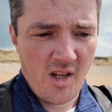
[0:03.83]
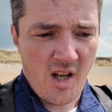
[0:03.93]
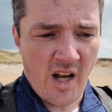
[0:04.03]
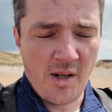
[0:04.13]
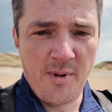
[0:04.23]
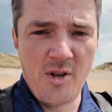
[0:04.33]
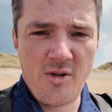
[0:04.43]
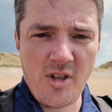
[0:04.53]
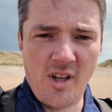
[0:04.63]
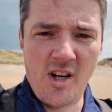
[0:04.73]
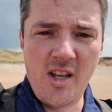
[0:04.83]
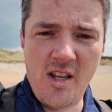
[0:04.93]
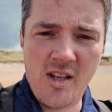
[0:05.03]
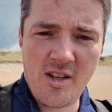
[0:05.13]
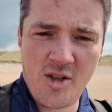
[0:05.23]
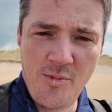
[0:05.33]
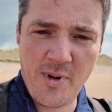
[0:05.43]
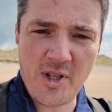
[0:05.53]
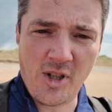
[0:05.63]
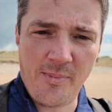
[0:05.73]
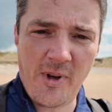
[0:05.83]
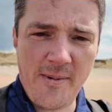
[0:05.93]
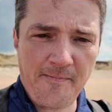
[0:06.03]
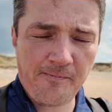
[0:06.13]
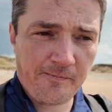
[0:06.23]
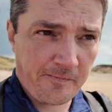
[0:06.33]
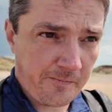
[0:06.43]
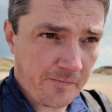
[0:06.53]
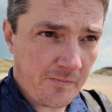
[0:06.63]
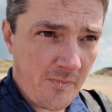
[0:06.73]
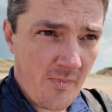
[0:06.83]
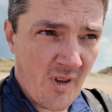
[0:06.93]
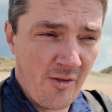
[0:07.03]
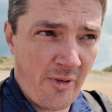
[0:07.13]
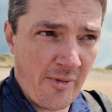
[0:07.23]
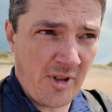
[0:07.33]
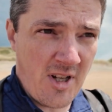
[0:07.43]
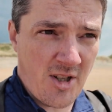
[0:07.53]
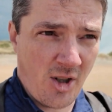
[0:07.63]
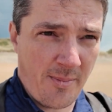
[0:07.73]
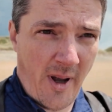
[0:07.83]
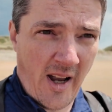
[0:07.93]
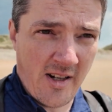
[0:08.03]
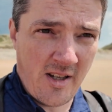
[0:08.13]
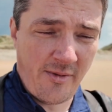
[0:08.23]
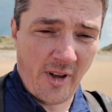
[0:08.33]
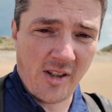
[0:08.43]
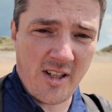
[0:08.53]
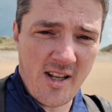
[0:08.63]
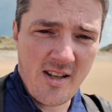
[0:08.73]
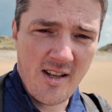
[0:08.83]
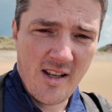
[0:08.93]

I'm going to be using the Lee Super Stopper 15 stop ND filter